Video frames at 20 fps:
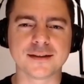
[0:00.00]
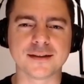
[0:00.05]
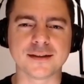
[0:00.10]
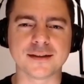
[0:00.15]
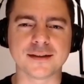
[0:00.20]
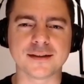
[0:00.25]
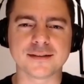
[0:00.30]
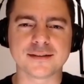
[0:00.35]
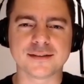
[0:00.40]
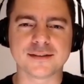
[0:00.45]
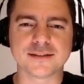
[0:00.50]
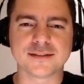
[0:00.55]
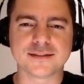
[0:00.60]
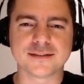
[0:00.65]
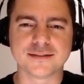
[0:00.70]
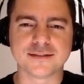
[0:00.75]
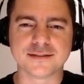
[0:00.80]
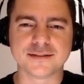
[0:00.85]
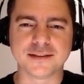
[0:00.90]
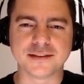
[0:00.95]

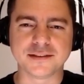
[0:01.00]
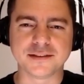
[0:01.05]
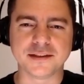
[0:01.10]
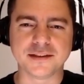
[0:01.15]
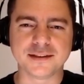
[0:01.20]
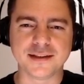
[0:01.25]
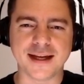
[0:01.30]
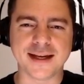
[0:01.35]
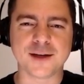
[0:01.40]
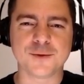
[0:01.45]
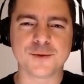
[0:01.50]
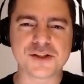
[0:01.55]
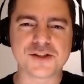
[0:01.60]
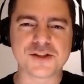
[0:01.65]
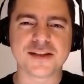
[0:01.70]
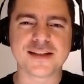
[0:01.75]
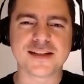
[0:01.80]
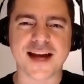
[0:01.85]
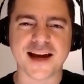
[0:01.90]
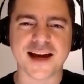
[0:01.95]
the language
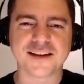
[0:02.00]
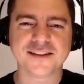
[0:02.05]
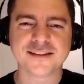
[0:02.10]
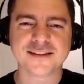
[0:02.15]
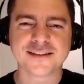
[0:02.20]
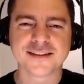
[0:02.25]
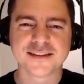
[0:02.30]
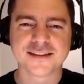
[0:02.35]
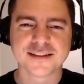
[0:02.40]
to tackle?